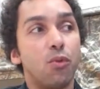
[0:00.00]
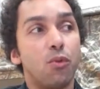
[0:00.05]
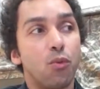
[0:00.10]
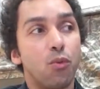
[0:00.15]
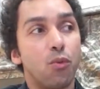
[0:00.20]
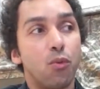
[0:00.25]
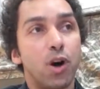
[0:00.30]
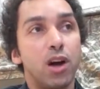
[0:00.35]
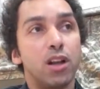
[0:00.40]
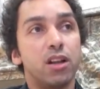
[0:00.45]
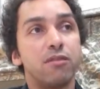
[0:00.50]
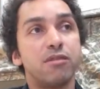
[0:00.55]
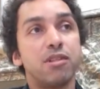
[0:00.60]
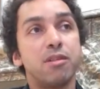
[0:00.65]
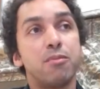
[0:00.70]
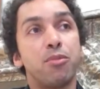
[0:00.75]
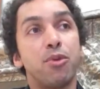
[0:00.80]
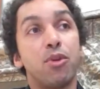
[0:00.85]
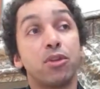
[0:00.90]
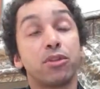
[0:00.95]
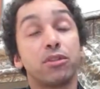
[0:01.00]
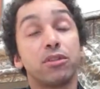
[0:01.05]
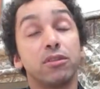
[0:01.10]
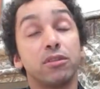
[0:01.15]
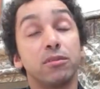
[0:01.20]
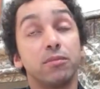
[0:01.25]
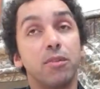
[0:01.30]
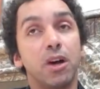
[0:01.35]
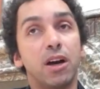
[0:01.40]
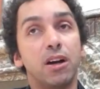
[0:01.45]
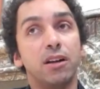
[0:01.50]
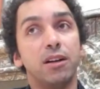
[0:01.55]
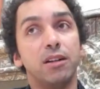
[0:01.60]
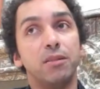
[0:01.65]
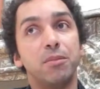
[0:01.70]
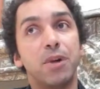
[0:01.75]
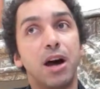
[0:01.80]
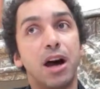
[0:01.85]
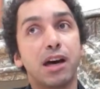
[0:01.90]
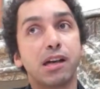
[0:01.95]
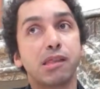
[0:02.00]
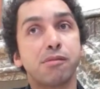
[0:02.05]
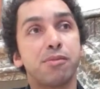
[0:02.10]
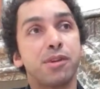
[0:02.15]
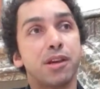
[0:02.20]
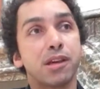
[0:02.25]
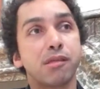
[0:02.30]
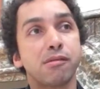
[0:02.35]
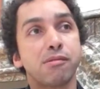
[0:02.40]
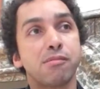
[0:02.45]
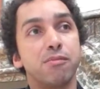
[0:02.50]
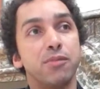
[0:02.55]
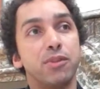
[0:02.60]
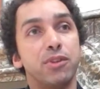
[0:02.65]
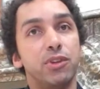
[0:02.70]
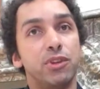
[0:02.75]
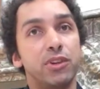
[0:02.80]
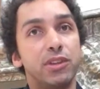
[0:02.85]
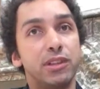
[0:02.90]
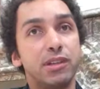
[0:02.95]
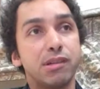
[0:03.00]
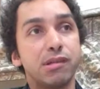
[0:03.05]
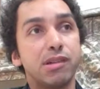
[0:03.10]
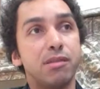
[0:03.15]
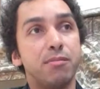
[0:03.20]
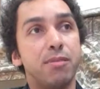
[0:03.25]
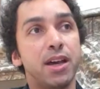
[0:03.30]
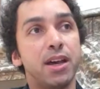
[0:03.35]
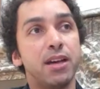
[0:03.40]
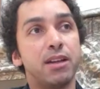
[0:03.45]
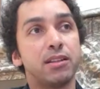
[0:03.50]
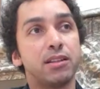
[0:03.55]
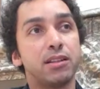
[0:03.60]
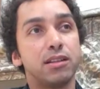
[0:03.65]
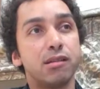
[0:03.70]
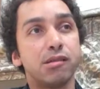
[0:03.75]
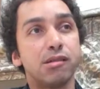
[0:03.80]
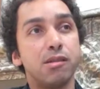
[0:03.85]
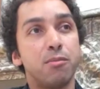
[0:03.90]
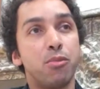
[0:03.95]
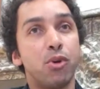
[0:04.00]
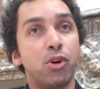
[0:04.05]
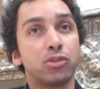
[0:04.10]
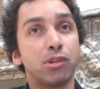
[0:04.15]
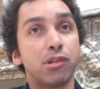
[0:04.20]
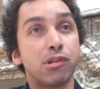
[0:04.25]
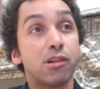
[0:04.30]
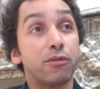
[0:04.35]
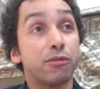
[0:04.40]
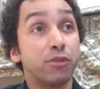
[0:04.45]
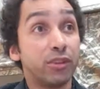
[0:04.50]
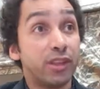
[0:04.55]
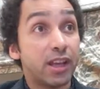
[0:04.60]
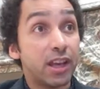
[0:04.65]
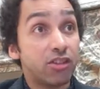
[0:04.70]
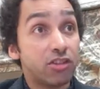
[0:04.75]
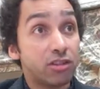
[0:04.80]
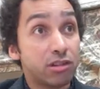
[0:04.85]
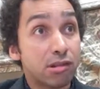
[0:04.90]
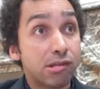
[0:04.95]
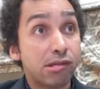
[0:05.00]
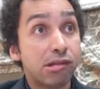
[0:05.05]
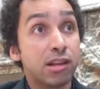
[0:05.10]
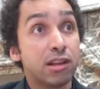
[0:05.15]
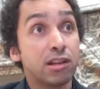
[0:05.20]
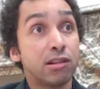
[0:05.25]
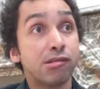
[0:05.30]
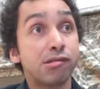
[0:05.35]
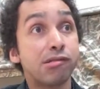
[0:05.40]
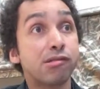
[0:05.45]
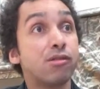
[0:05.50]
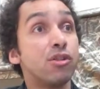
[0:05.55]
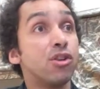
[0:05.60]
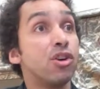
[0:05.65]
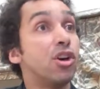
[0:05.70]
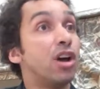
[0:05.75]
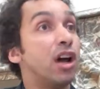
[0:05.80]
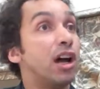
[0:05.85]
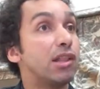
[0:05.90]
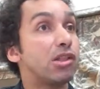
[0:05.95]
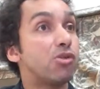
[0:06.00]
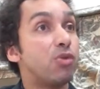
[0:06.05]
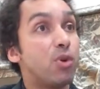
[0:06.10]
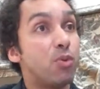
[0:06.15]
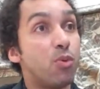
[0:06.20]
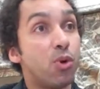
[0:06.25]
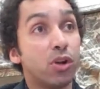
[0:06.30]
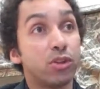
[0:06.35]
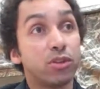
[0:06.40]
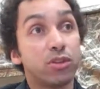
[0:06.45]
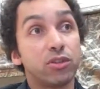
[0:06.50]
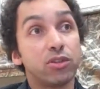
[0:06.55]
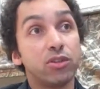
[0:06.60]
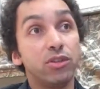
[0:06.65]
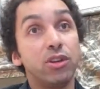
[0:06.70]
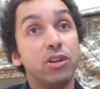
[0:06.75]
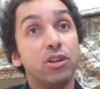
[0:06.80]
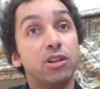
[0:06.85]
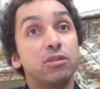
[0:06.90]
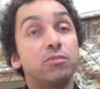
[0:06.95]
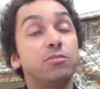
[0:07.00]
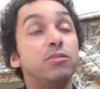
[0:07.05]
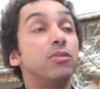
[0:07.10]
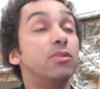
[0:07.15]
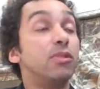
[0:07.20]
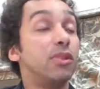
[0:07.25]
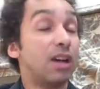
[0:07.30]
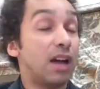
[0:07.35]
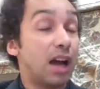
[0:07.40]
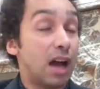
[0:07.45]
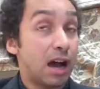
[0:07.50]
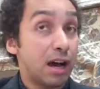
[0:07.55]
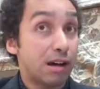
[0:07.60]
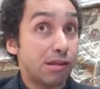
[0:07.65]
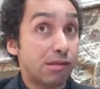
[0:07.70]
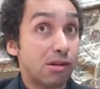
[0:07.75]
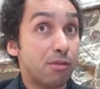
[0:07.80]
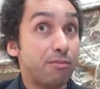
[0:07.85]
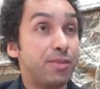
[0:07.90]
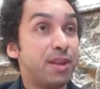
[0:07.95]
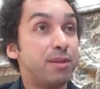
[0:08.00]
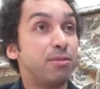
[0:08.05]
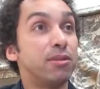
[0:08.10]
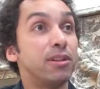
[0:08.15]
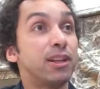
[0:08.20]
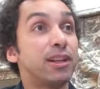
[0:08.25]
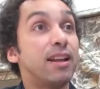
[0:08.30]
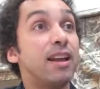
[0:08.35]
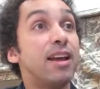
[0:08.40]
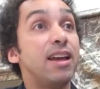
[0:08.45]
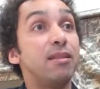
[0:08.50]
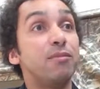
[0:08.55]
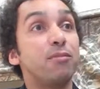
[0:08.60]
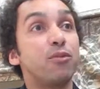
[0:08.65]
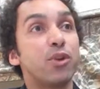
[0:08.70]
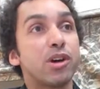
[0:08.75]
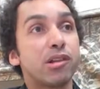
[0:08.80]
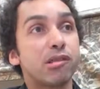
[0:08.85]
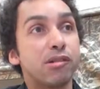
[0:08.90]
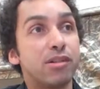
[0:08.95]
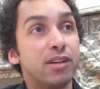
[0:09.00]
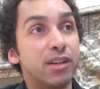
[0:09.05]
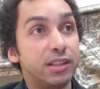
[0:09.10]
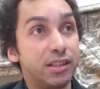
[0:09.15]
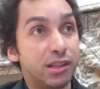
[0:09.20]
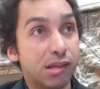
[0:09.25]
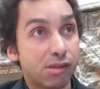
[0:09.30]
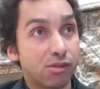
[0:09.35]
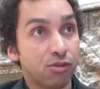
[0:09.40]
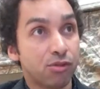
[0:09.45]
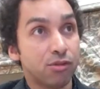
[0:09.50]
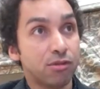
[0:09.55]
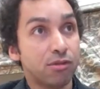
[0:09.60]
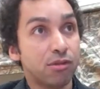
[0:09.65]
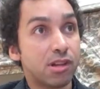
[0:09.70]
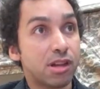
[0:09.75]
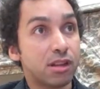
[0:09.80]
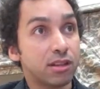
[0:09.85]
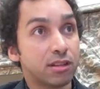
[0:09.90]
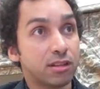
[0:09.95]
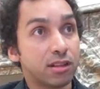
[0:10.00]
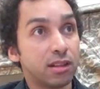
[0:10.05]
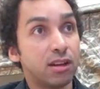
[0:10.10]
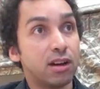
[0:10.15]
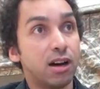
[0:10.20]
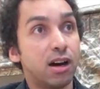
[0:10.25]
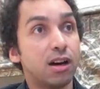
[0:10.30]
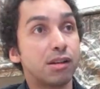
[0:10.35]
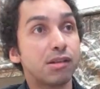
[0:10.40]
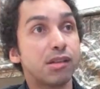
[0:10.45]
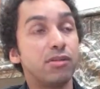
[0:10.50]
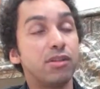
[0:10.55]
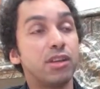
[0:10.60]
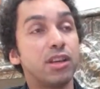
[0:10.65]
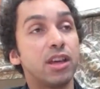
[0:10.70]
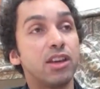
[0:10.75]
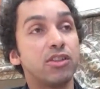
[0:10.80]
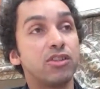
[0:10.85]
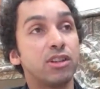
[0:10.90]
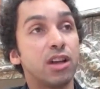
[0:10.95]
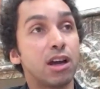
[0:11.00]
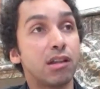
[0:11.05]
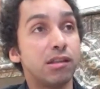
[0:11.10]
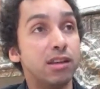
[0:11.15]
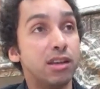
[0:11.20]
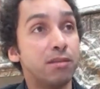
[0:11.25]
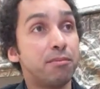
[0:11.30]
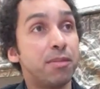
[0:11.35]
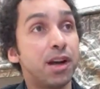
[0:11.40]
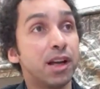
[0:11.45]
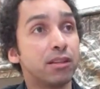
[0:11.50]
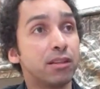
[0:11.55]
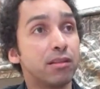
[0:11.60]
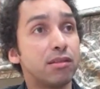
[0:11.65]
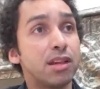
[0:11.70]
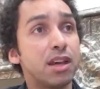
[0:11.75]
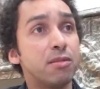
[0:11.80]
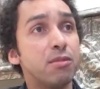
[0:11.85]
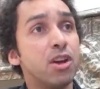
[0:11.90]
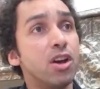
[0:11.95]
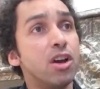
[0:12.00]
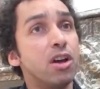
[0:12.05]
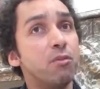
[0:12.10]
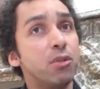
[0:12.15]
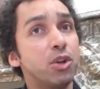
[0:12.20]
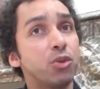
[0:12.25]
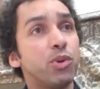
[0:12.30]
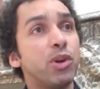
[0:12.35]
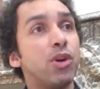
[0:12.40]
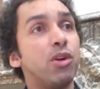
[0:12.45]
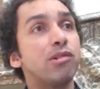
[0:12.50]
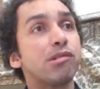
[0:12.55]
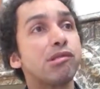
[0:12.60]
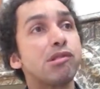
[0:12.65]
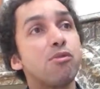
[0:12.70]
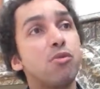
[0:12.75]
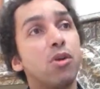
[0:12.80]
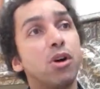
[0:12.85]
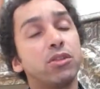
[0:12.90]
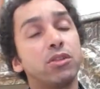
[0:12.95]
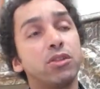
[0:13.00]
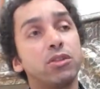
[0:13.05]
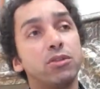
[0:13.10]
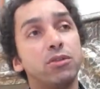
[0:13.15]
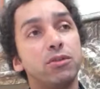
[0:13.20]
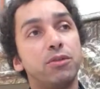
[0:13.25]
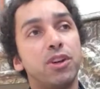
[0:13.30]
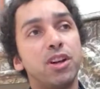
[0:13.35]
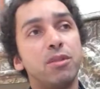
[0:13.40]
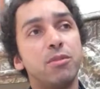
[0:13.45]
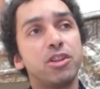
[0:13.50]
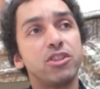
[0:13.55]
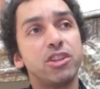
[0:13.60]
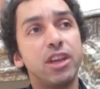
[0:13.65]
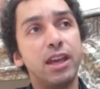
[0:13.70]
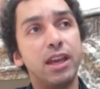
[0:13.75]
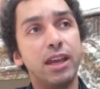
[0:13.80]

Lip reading: one of the important aspects, in this debate is the importance of foundational skills. And so we wanted to know, as some people claim, whether it is true that arts education has an impact on them. But we also wanted to very much